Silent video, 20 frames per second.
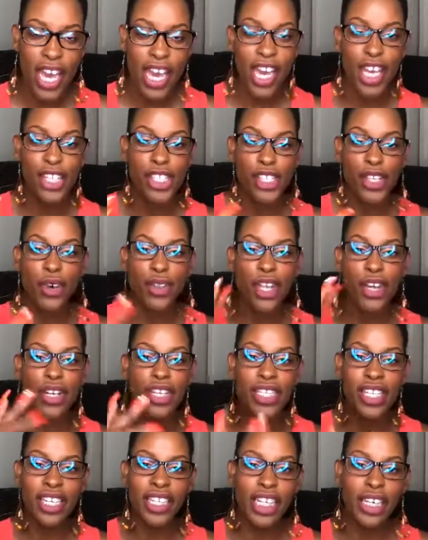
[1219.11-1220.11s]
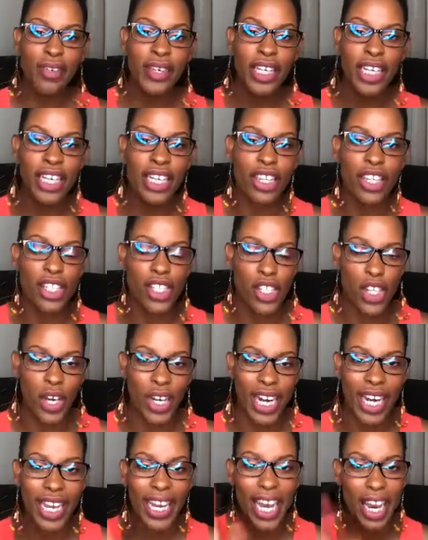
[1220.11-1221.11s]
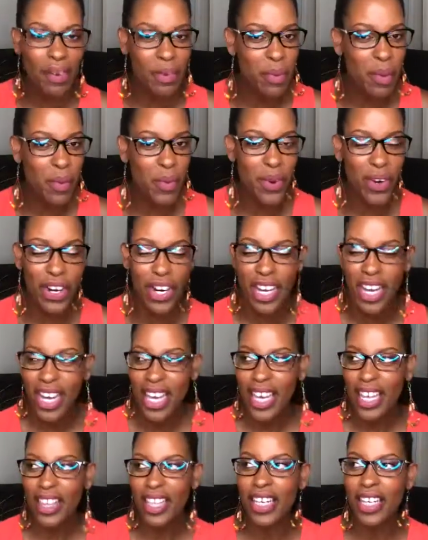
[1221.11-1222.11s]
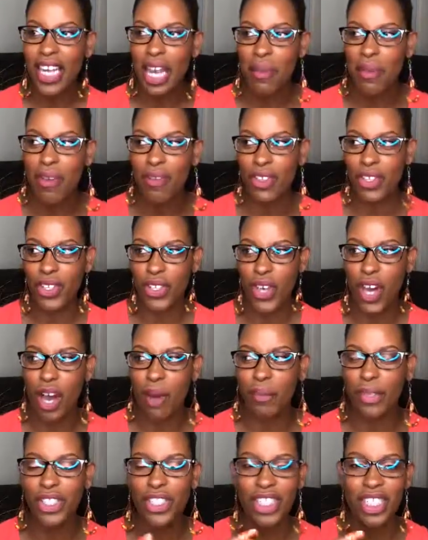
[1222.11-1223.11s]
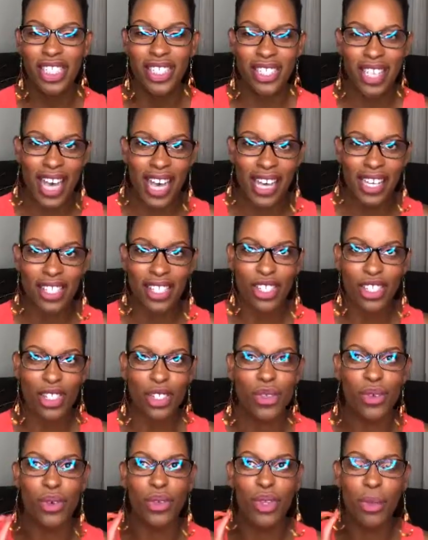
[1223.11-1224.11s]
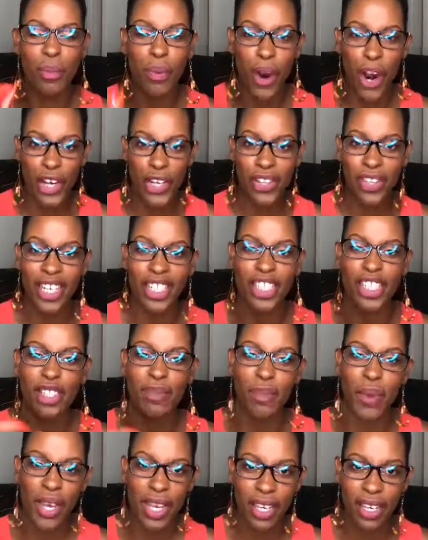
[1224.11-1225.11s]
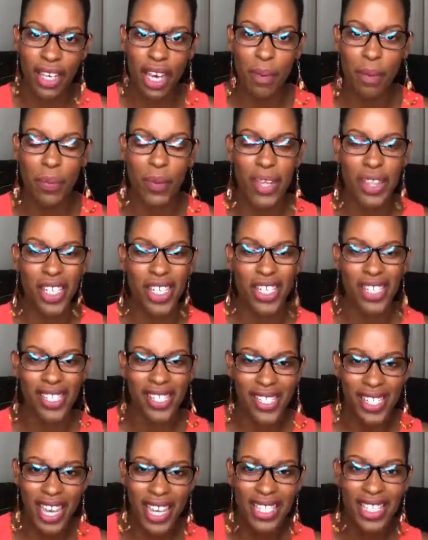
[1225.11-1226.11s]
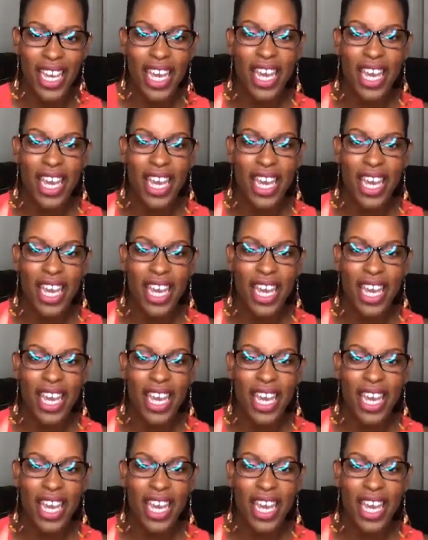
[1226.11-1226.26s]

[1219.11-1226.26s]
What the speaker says: And so there's a lyric in the song, and I can't remember the name of the song, but she says to the partner that she's breaking up with, and she says,